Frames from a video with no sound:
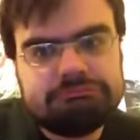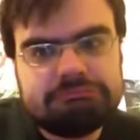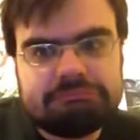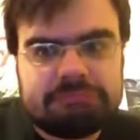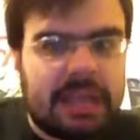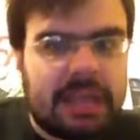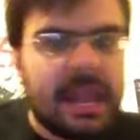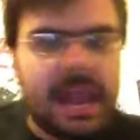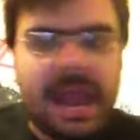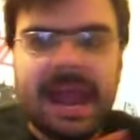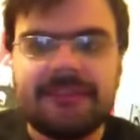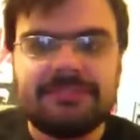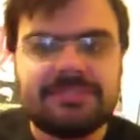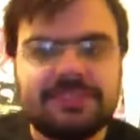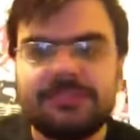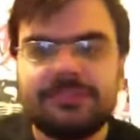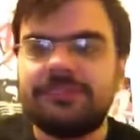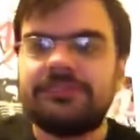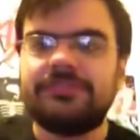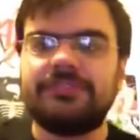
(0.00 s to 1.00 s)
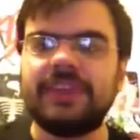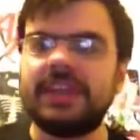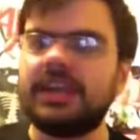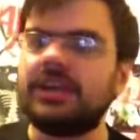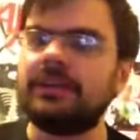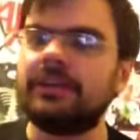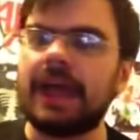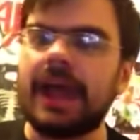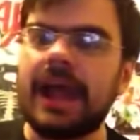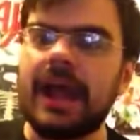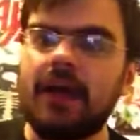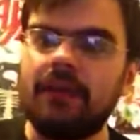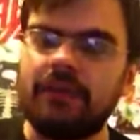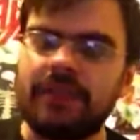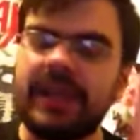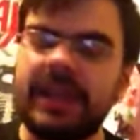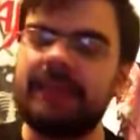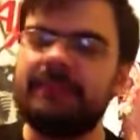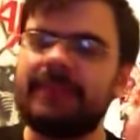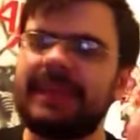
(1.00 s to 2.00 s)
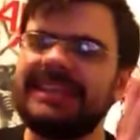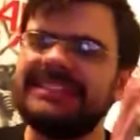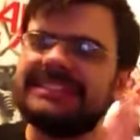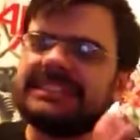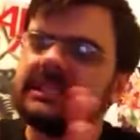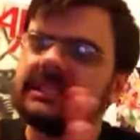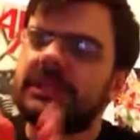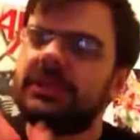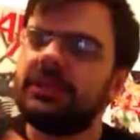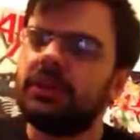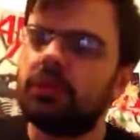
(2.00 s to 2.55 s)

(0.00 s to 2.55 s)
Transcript: they have to figure out... Basically,